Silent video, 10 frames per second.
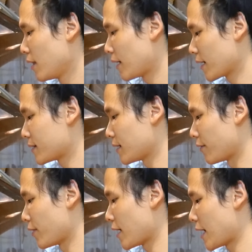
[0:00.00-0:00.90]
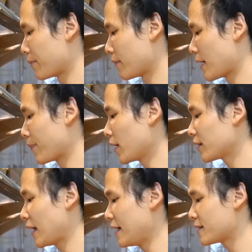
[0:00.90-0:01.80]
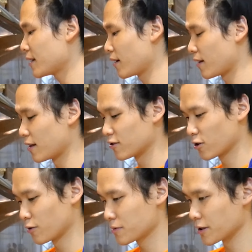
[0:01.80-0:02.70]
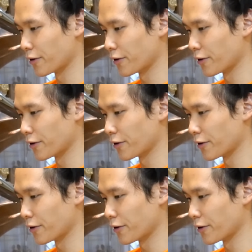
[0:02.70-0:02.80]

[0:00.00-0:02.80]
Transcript: Like I said, right, I'm not tasting it in terms